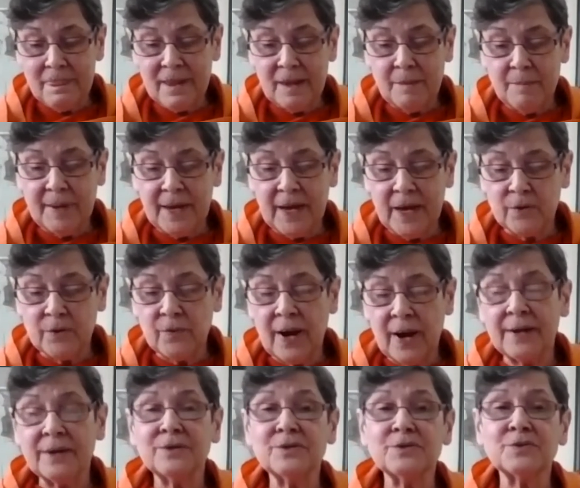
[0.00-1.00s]
He began
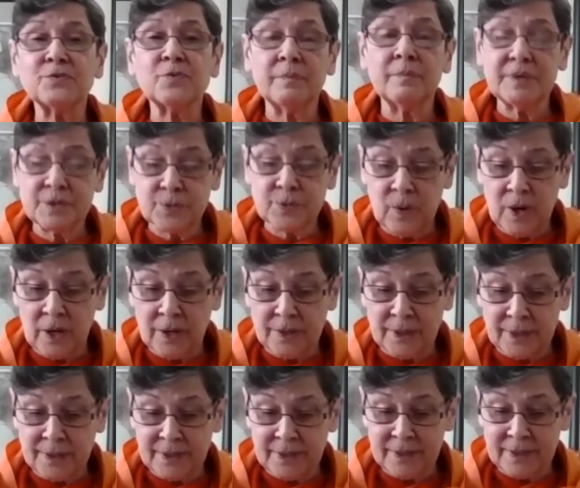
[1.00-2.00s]
writing to Swami
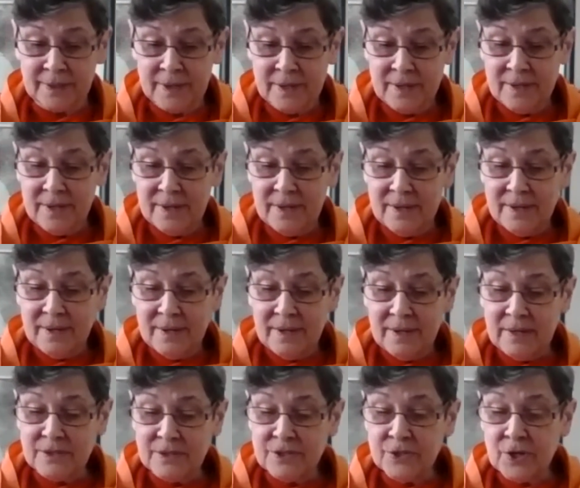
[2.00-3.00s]
Swahananda
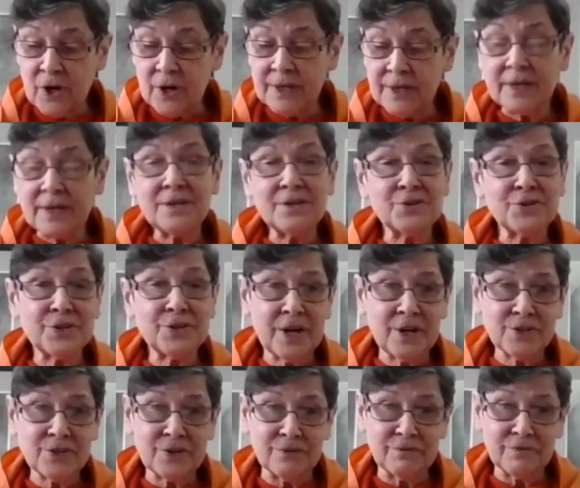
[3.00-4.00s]
and sought
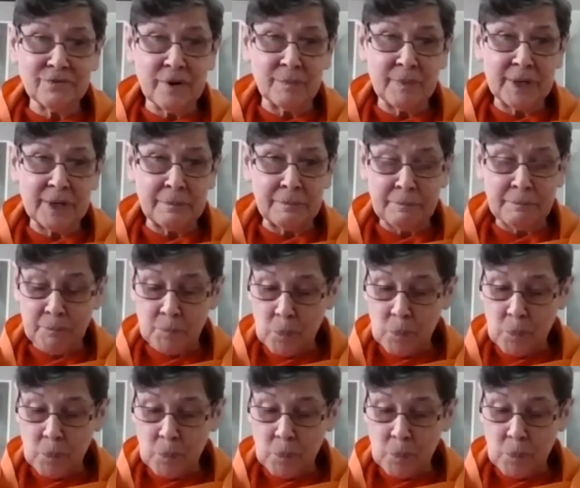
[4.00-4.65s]
initiation from him.